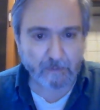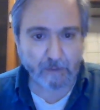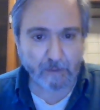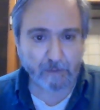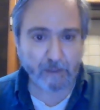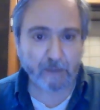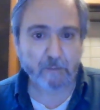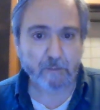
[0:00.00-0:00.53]
and
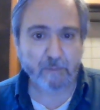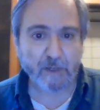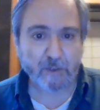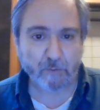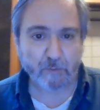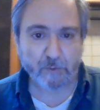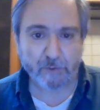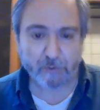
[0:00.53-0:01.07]
not to
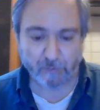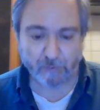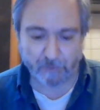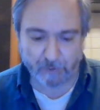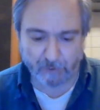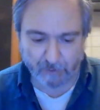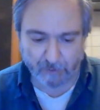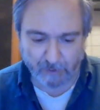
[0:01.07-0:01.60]
mention what it's doing
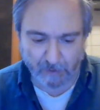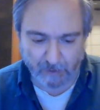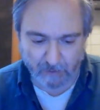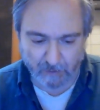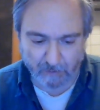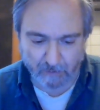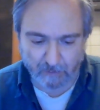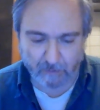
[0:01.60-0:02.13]
to the
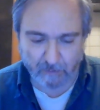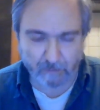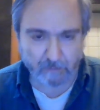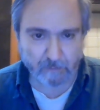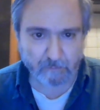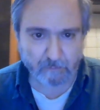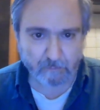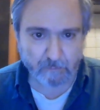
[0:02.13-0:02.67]
uh,
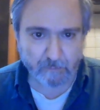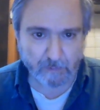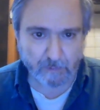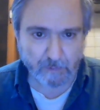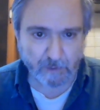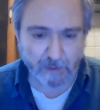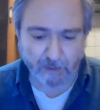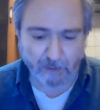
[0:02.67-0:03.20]
to
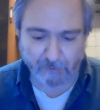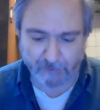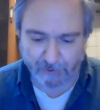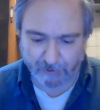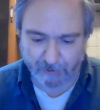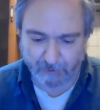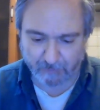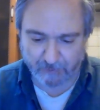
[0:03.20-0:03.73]
the
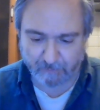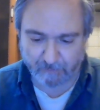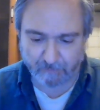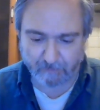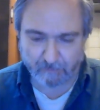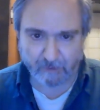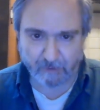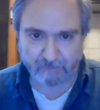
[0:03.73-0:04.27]
ecosystems,
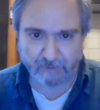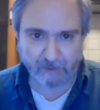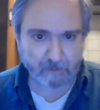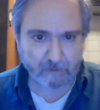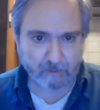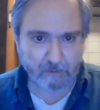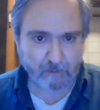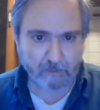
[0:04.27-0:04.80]

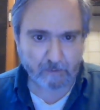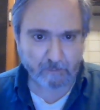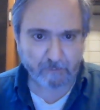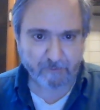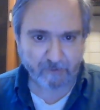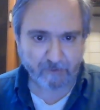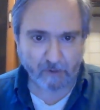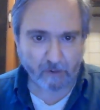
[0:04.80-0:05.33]
affecting the, the
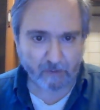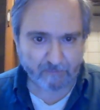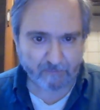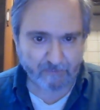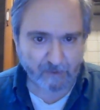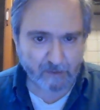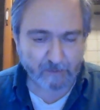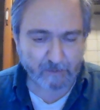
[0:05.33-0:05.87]
flora and
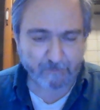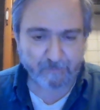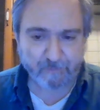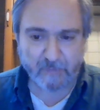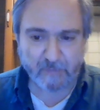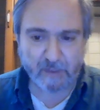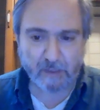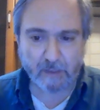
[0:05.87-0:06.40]
fauna.
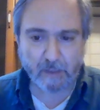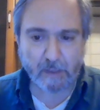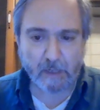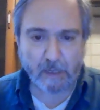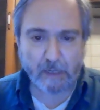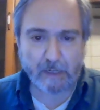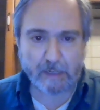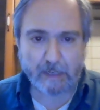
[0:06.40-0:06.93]

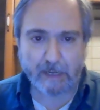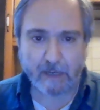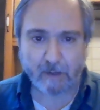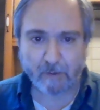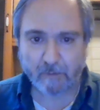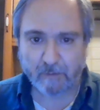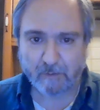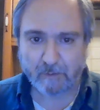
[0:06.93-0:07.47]

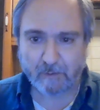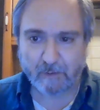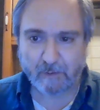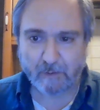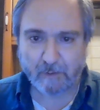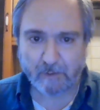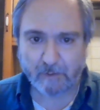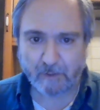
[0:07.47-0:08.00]
Now,
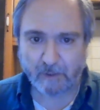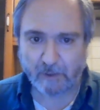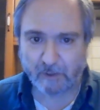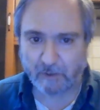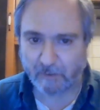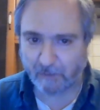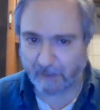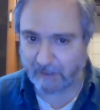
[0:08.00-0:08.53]
the
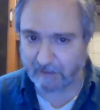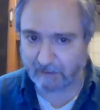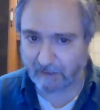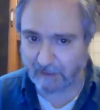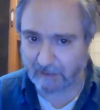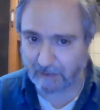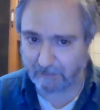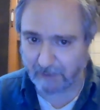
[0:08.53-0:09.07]

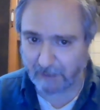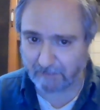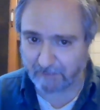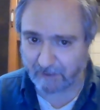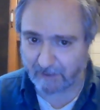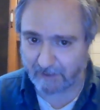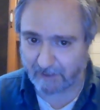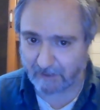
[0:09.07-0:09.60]
Trans-Alaska
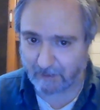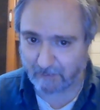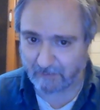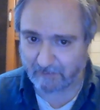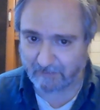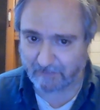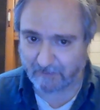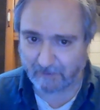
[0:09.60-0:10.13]
Pipeline
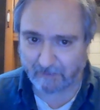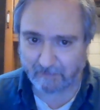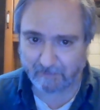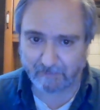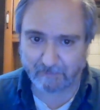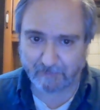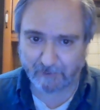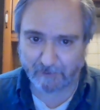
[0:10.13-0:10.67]
coming
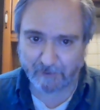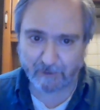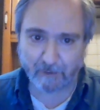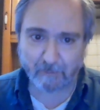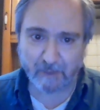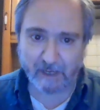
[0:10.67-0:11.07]
from Prudhoe